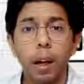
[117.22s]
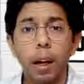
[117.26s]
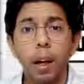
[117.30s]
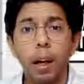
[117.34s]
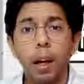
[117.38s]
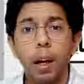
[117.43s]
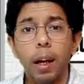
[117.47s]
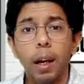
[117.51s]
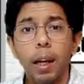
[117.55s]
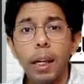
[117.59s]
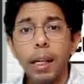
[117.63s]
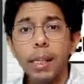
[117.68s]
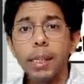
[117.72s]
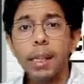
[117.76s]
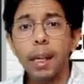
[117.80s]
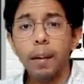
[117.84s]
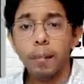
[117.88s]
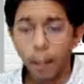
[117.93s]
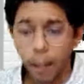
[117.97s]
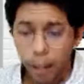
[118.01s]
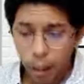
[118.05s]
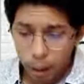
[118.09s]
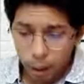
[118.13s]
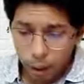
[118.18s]
He is
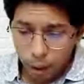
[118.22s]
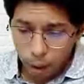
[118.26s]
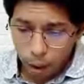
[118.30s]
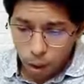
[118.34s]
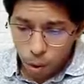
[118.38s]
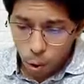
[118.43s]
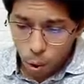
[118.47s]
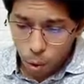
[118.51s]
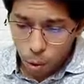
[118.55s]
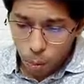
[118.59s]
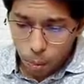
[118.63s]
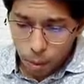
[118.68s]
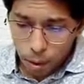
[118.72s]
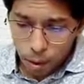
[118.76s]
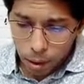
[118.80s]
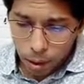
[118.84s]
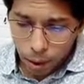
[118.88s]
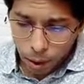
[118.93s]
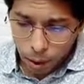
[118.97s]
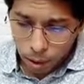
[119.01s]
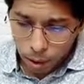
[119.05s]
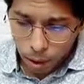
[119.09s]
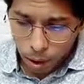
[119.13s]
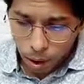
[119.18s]
having a leather shoes
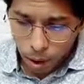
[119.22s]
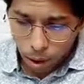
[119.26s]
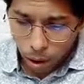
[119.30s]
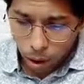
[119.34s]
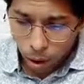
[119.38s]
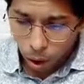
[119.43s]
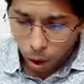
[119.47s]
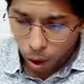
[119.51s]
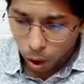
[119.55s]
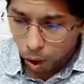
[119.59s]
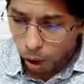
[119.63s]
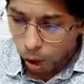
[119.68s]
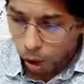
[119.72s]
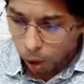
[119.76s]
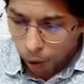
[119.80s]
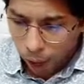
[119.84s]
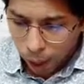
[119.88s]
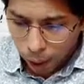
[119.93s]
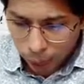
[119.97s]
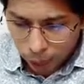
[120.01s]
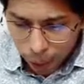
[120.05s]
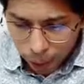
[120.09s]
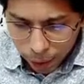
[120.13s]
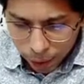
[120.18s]
business
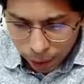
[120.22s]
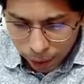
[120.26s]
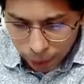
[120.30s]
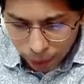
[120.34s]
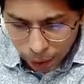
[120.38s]
and he is